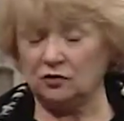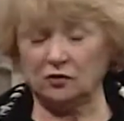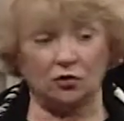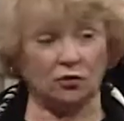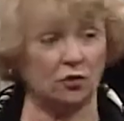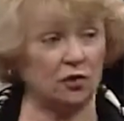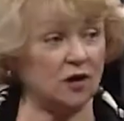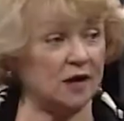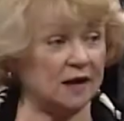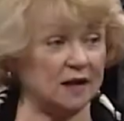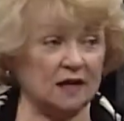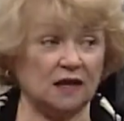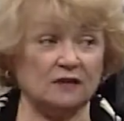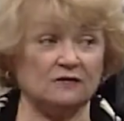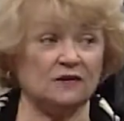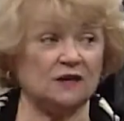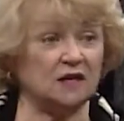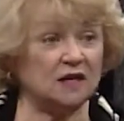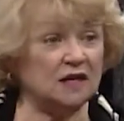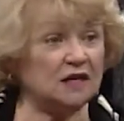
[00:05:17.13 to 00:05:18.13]
or
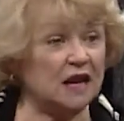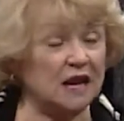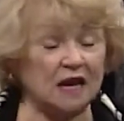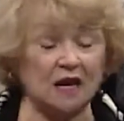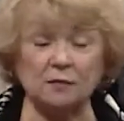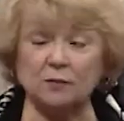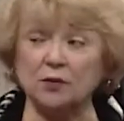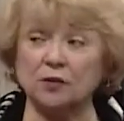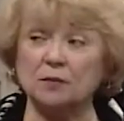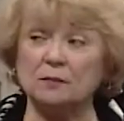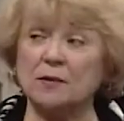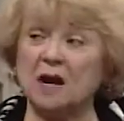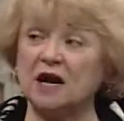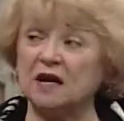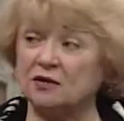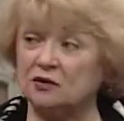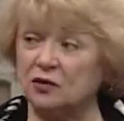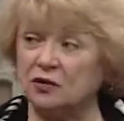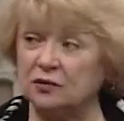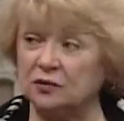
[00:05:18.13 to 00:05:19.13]
even a neighbor
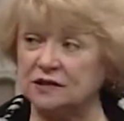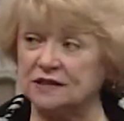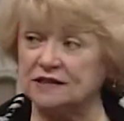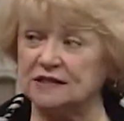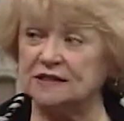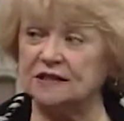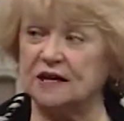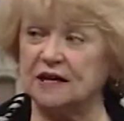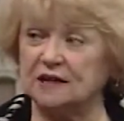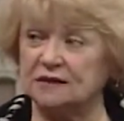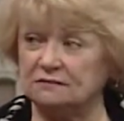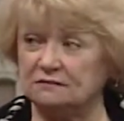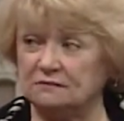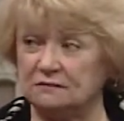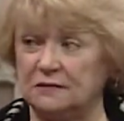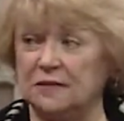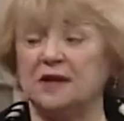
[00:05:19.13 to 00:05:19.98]
might notice that